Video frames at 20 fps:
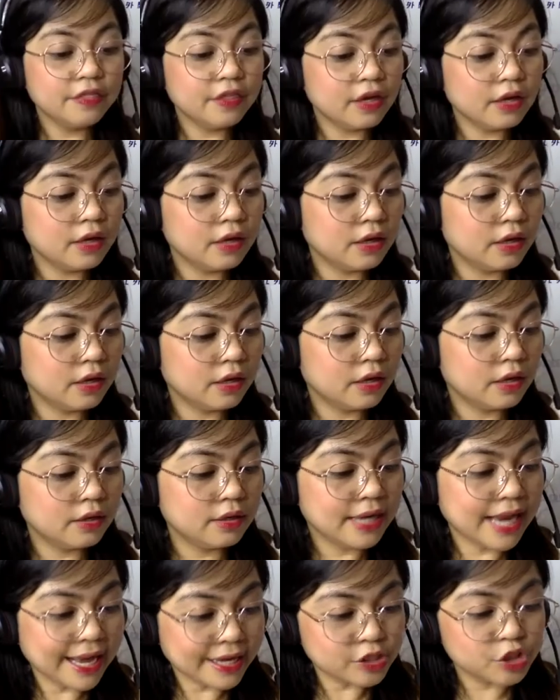the
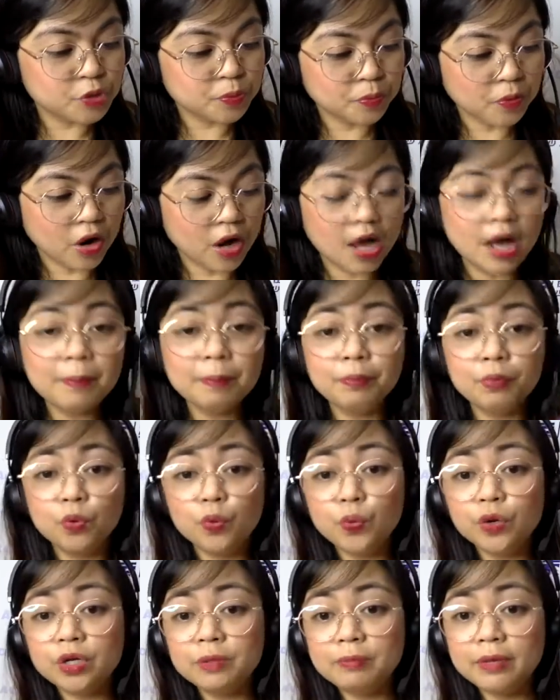next prop
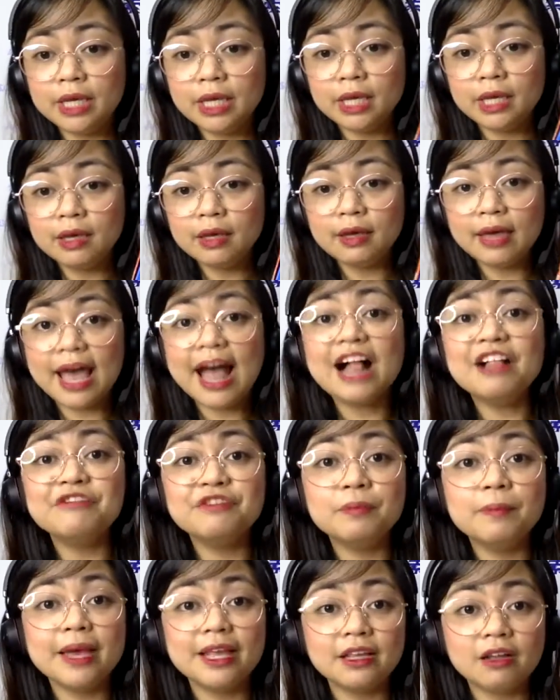would be
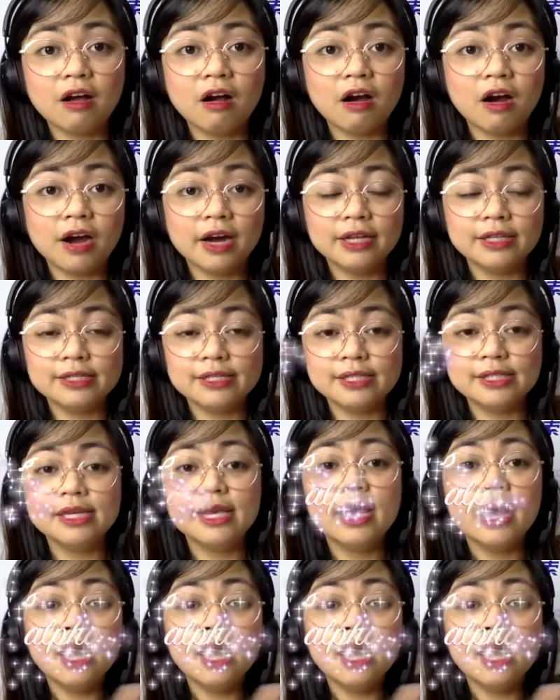alphabet cards.